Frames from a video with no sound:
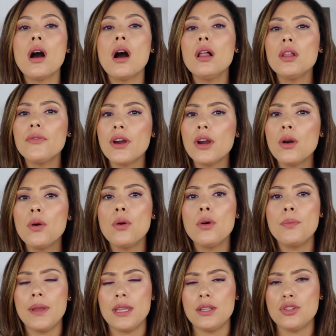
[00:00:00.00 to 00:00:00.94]
all of our
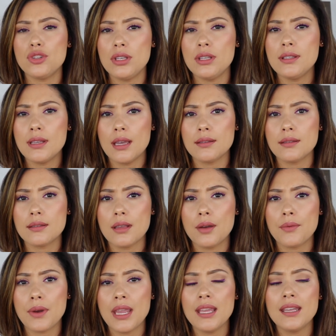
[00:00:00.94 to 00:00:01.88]
hope in Jesus,
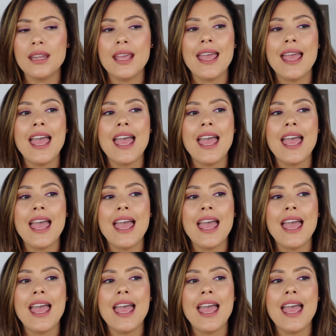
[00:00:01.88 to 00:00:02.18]
all right?